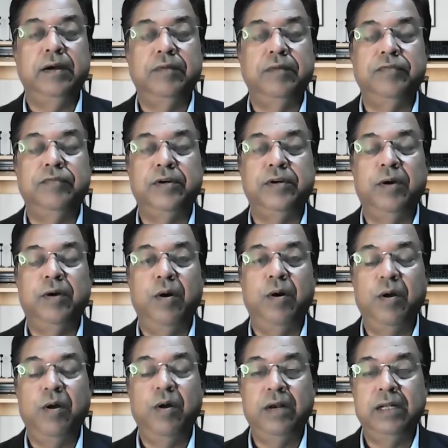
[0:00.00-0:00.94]
for
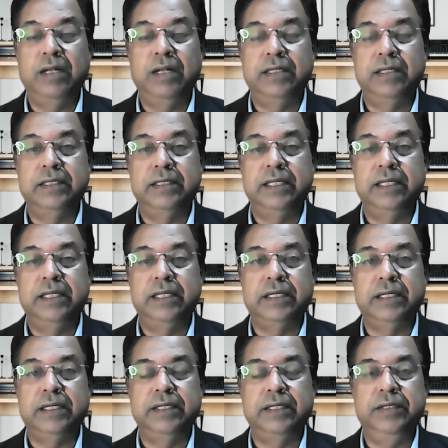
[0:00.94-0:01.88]
all
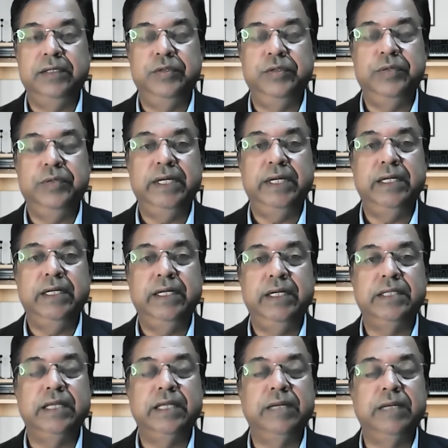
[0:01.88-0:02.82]
the
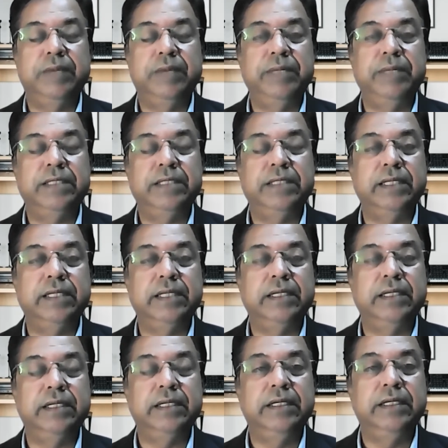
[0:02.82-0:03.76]
units and public
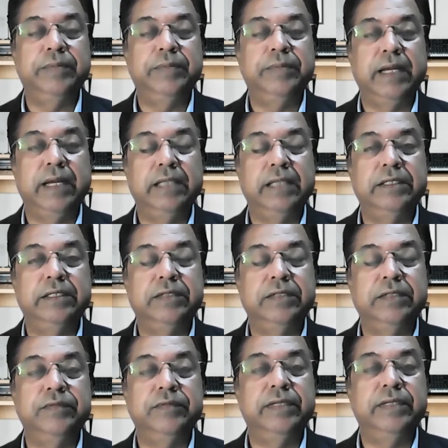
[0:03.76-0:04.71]
sector enterprises
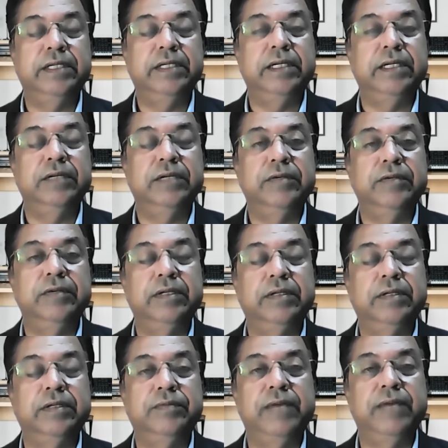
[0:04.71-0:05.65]
with
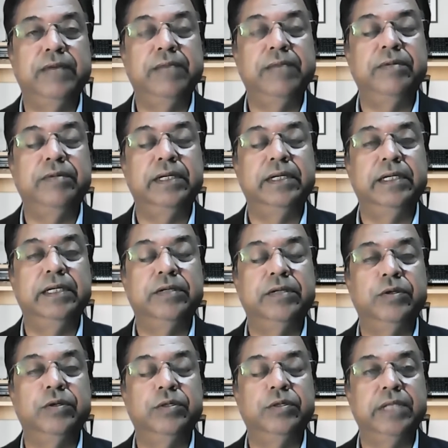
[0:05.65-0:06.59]
turnover of 500
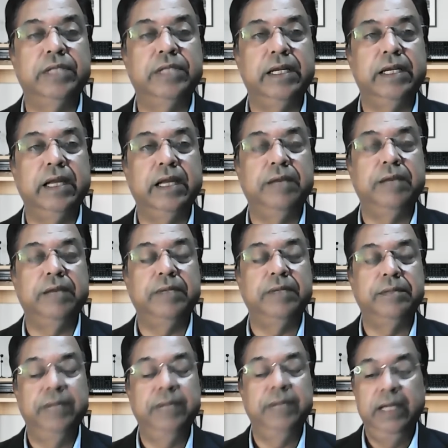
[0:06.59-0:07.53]
crores and
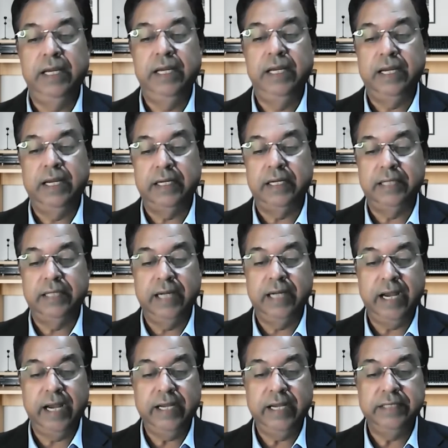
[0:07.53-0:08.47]
above, the
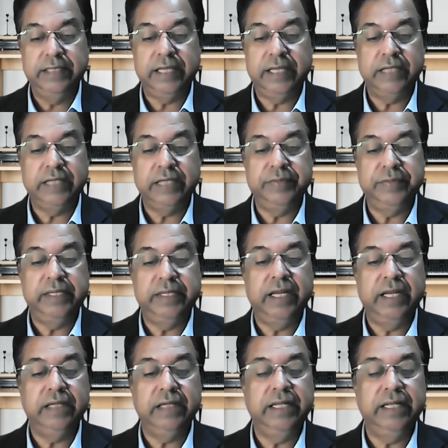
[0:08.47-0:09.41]
guidance has been
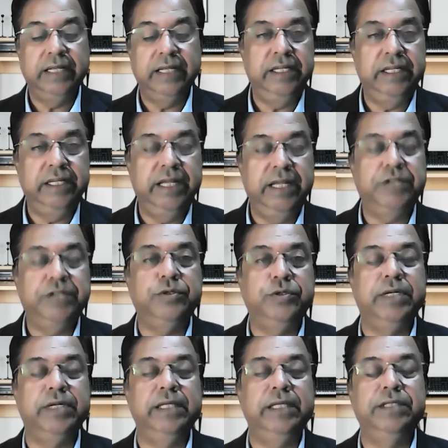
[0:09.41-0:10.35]
there that they
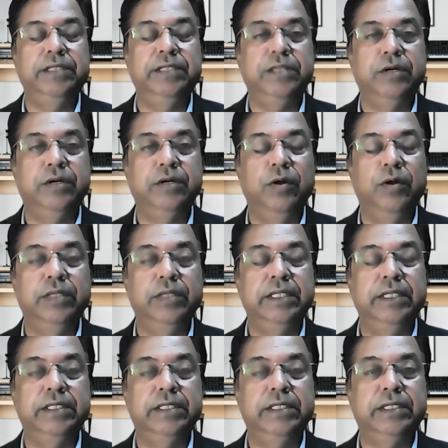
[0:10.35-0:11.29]
should register on
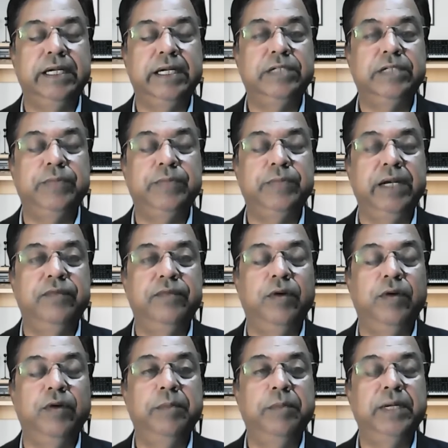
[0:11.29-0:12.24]
this trades
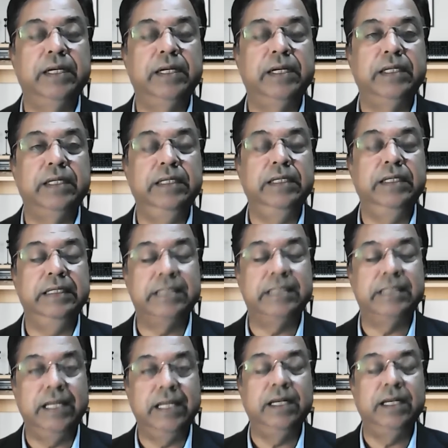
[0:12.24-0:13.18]
platform, but
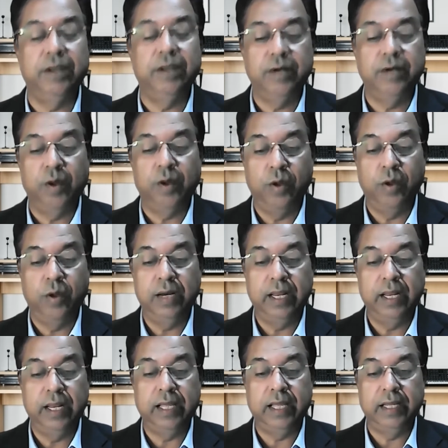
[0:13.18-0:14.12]
still not all
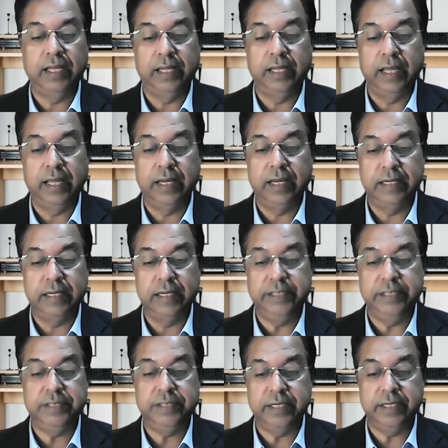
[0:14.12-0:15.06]
are
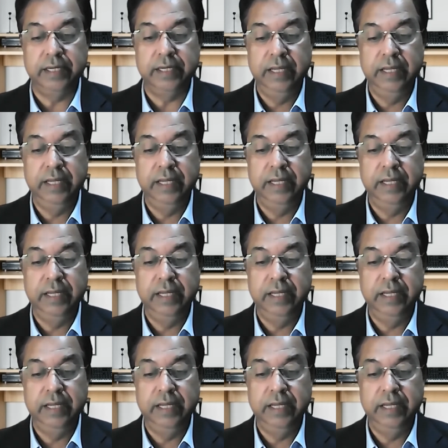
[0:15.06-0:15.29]
registered.